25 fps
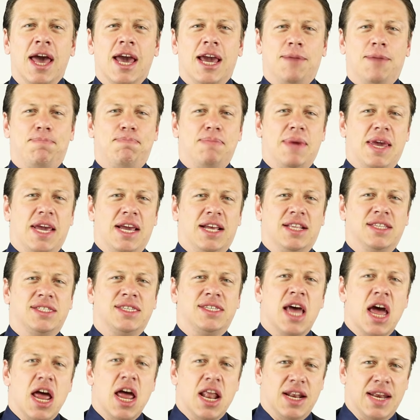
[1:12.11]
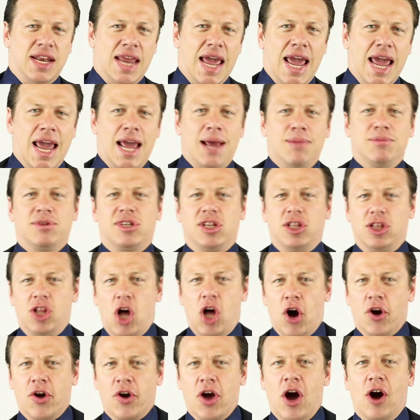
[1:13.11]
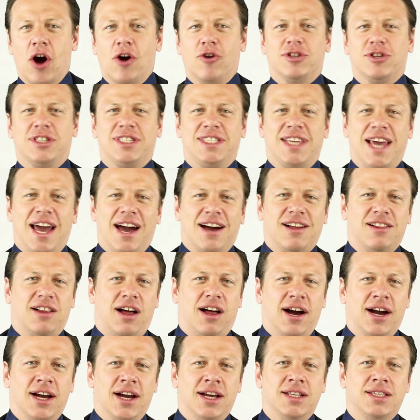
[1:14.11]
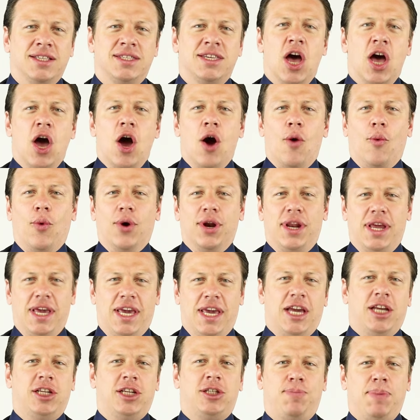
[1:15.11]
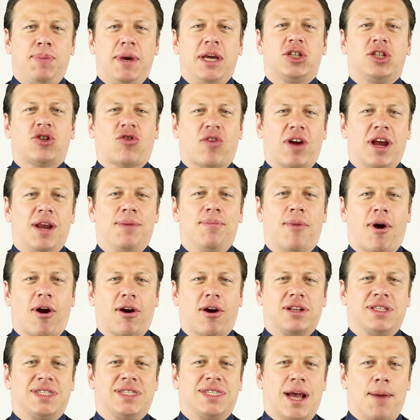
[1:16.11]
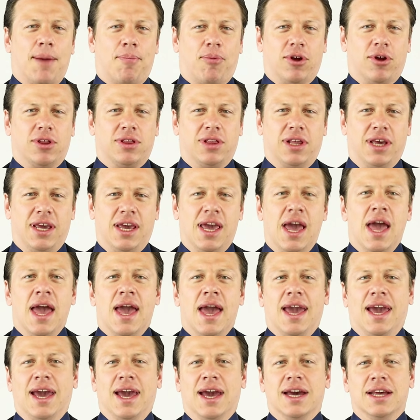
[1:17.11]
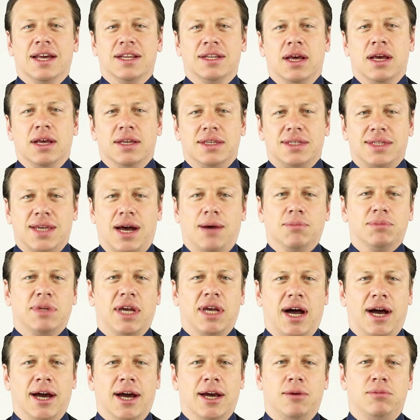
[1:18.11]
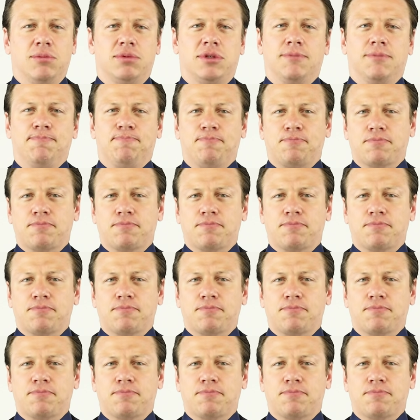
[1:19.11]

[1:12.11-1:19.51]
It means names, logos, taglines would each be trademarked separately, and sometimes